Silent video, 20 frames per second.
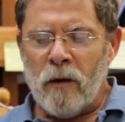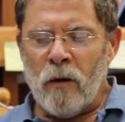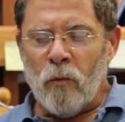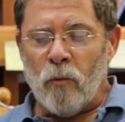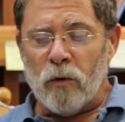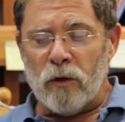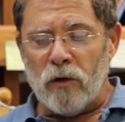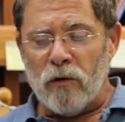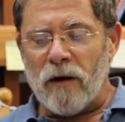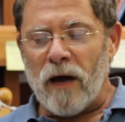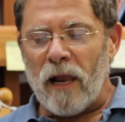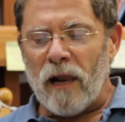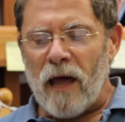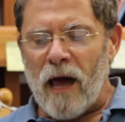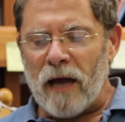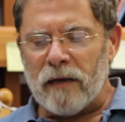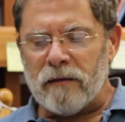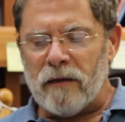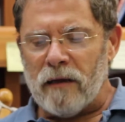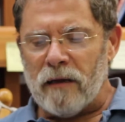When you got
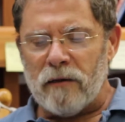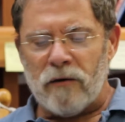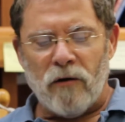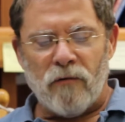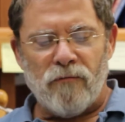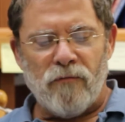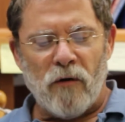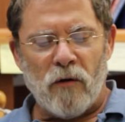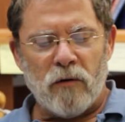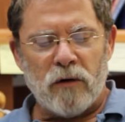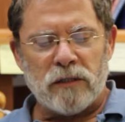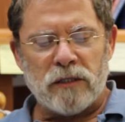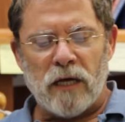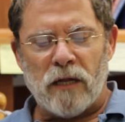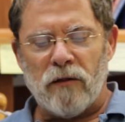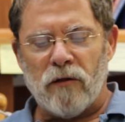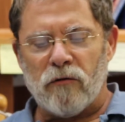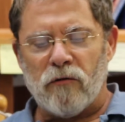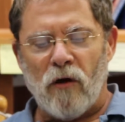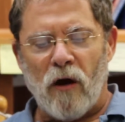locked in, your focus
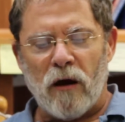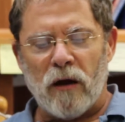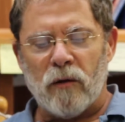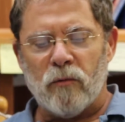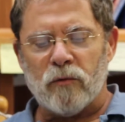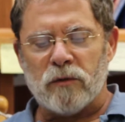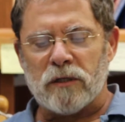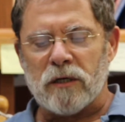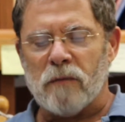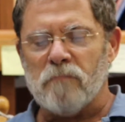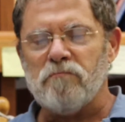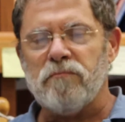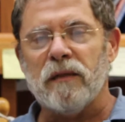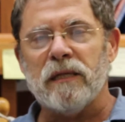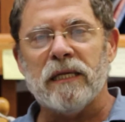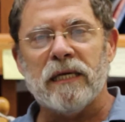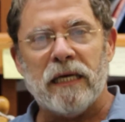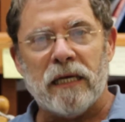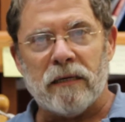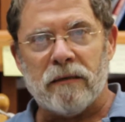on the target was
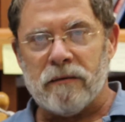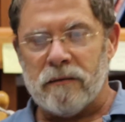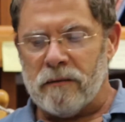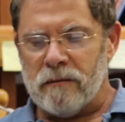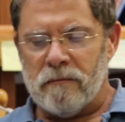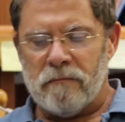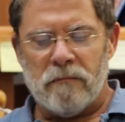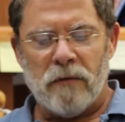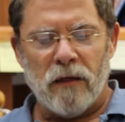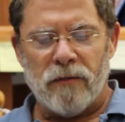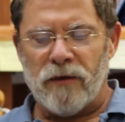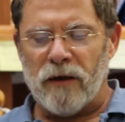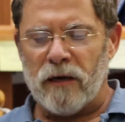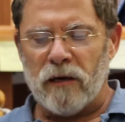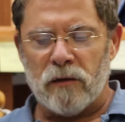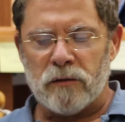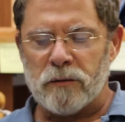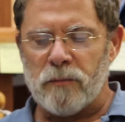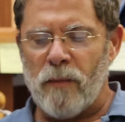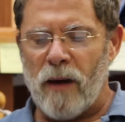complete. Nothing
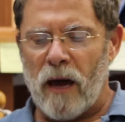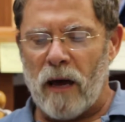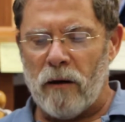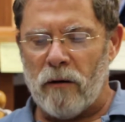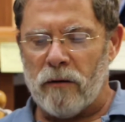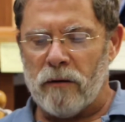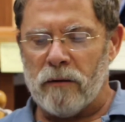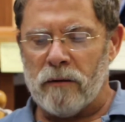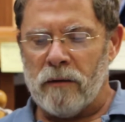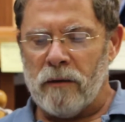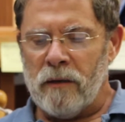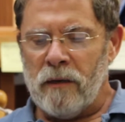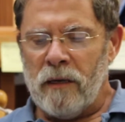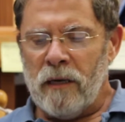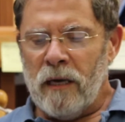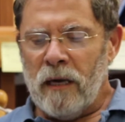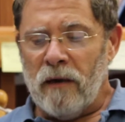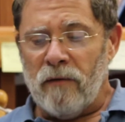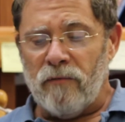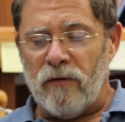else mattered.
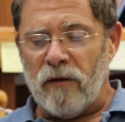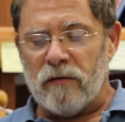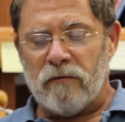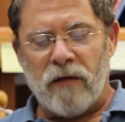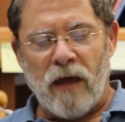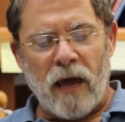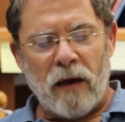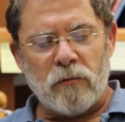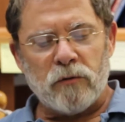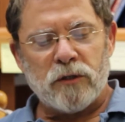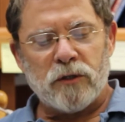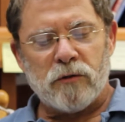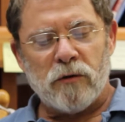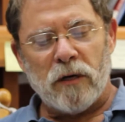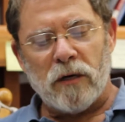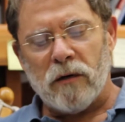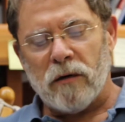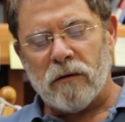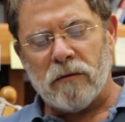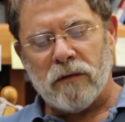If the attack was
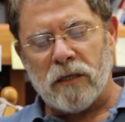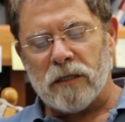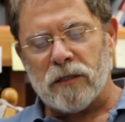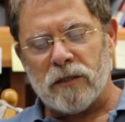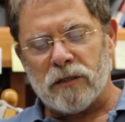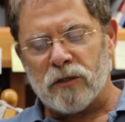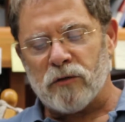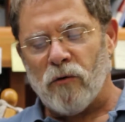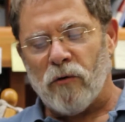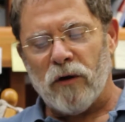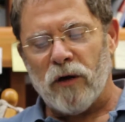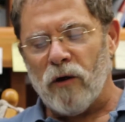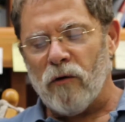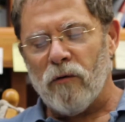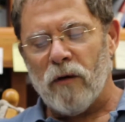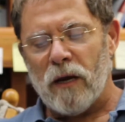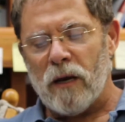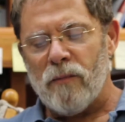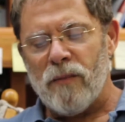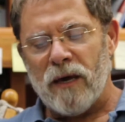triggered, then destroying
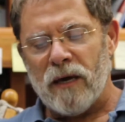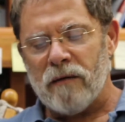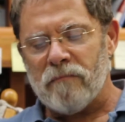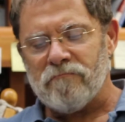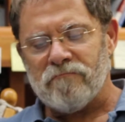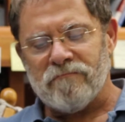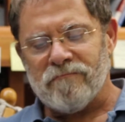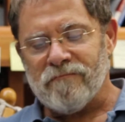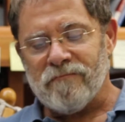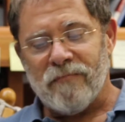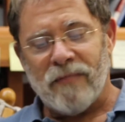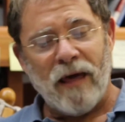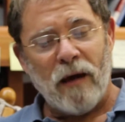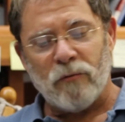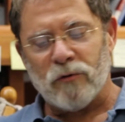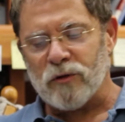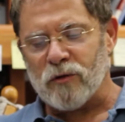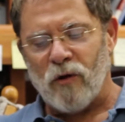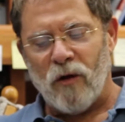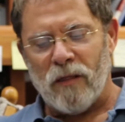your enemy, that
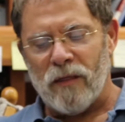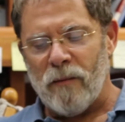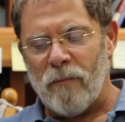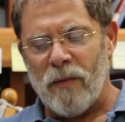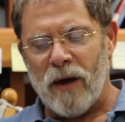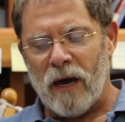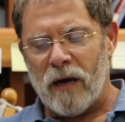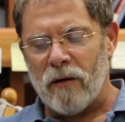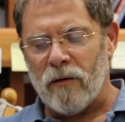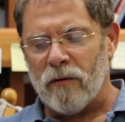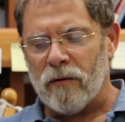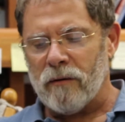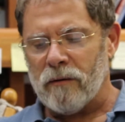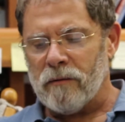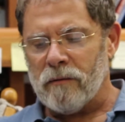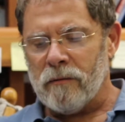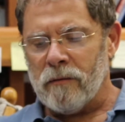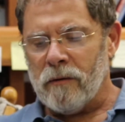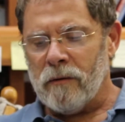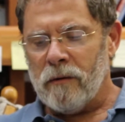was all that mattered.
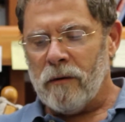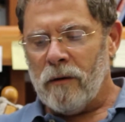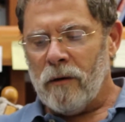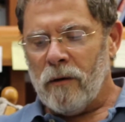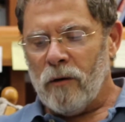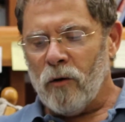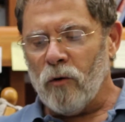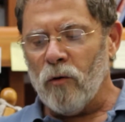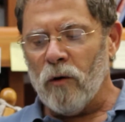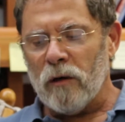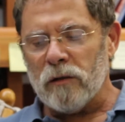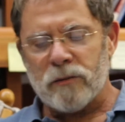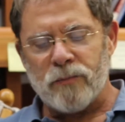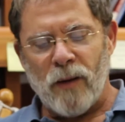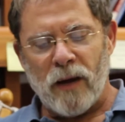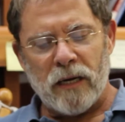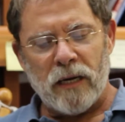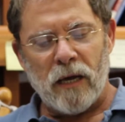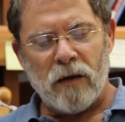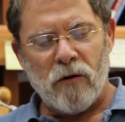Who else
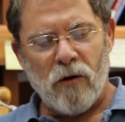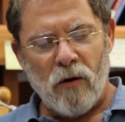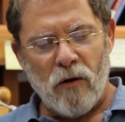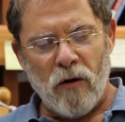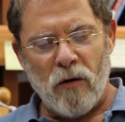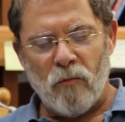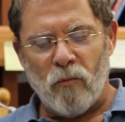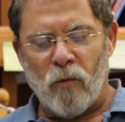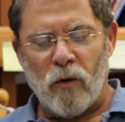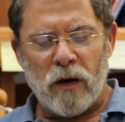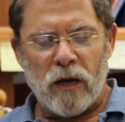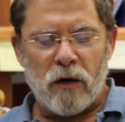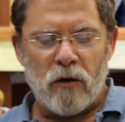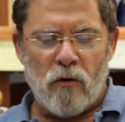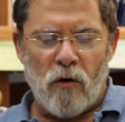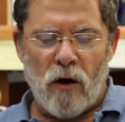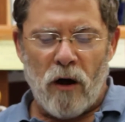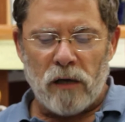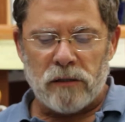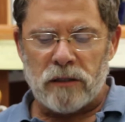might get hurt, what it
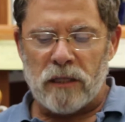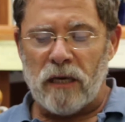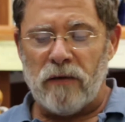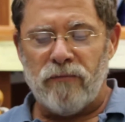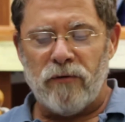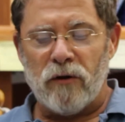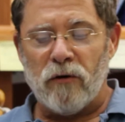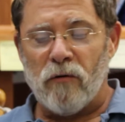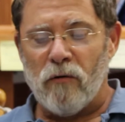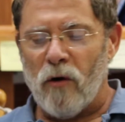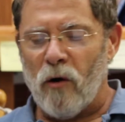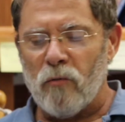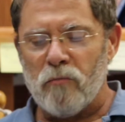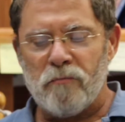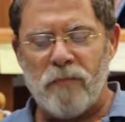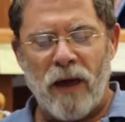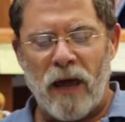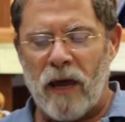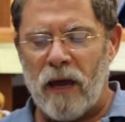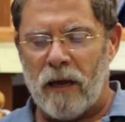cost, even your own
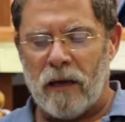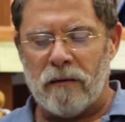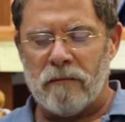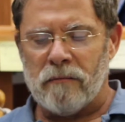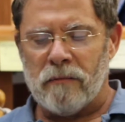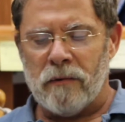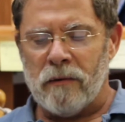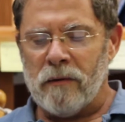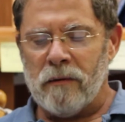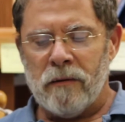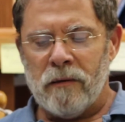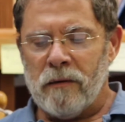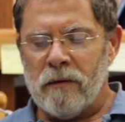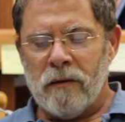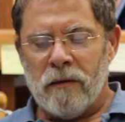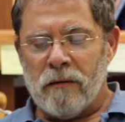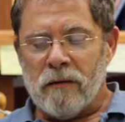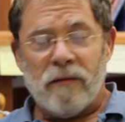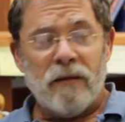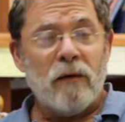pain.
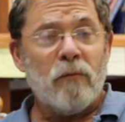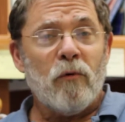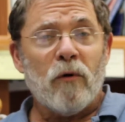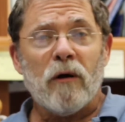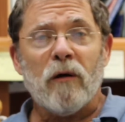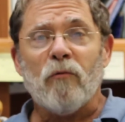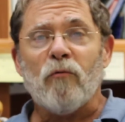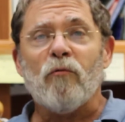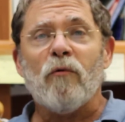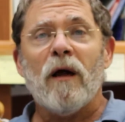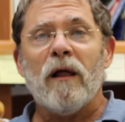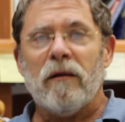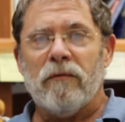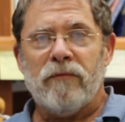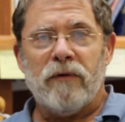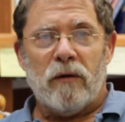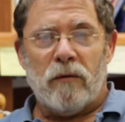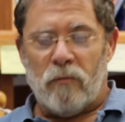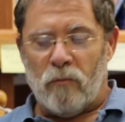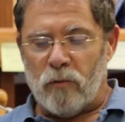They were
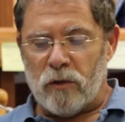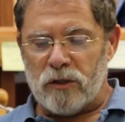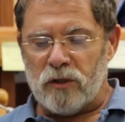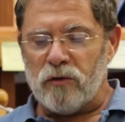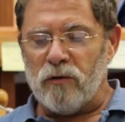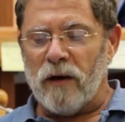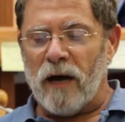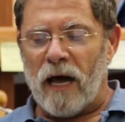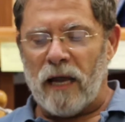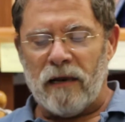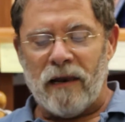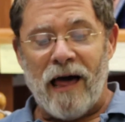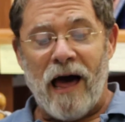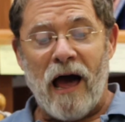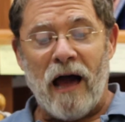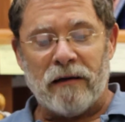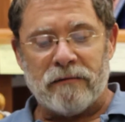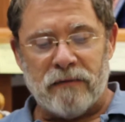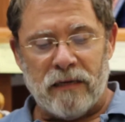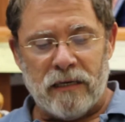irrelevant once you got
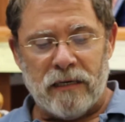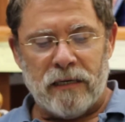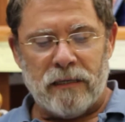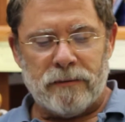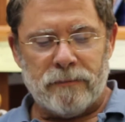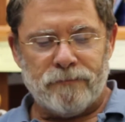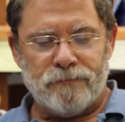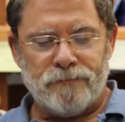locked in.